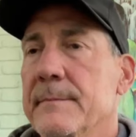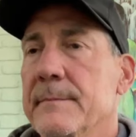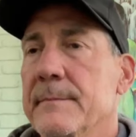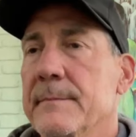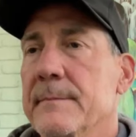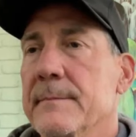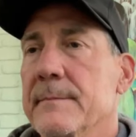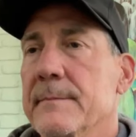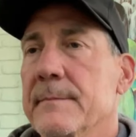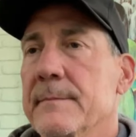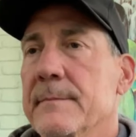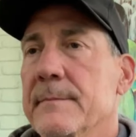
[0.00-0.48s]

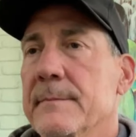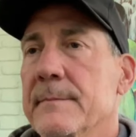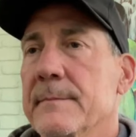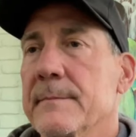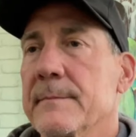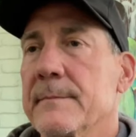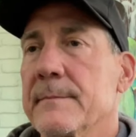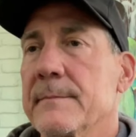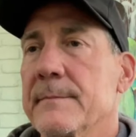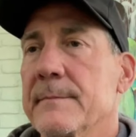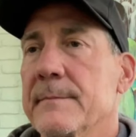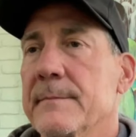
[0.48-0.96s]

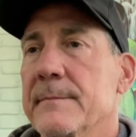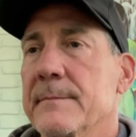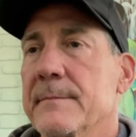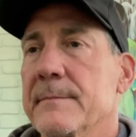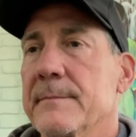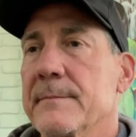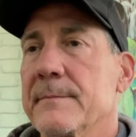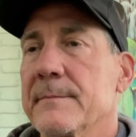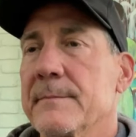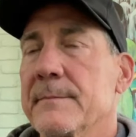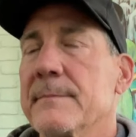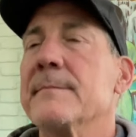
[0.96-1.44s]

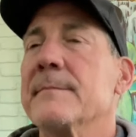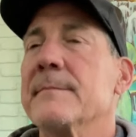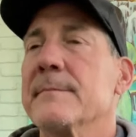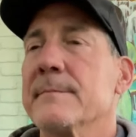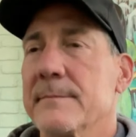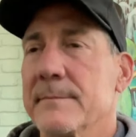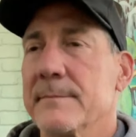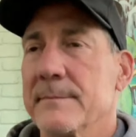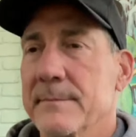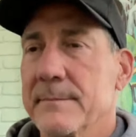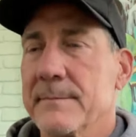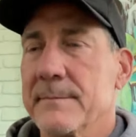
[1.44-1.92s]

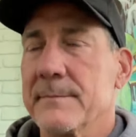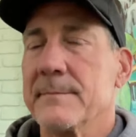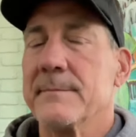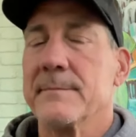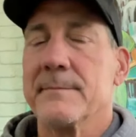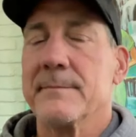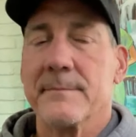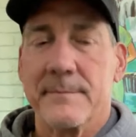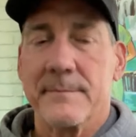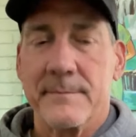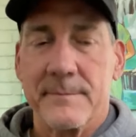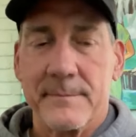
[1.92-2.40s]

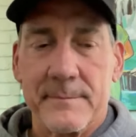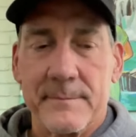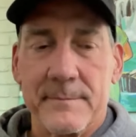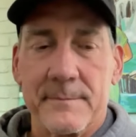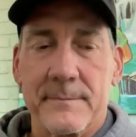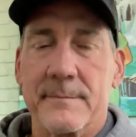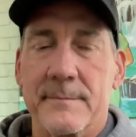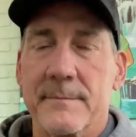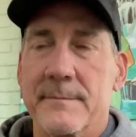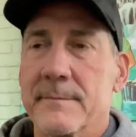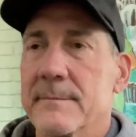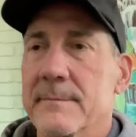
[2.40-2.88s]

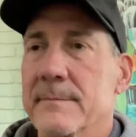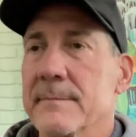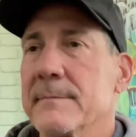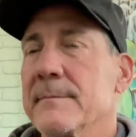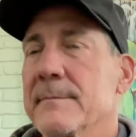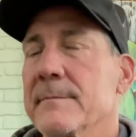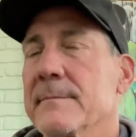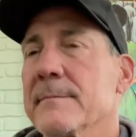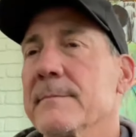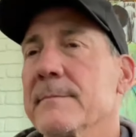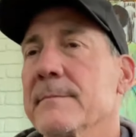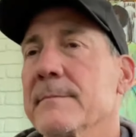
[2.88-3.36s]

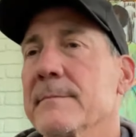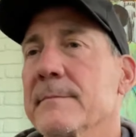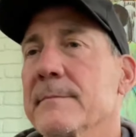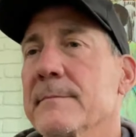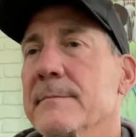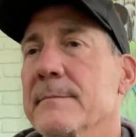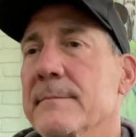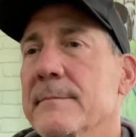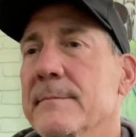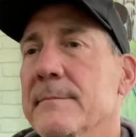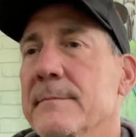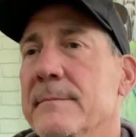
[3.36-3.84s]

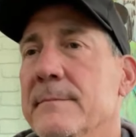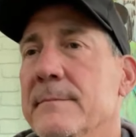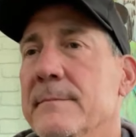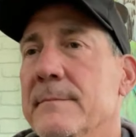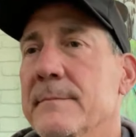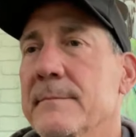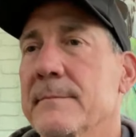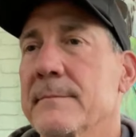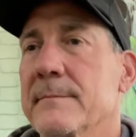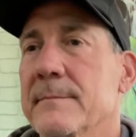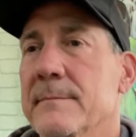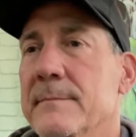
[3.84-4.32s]

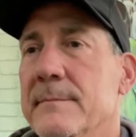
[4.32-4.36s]
(not speaking)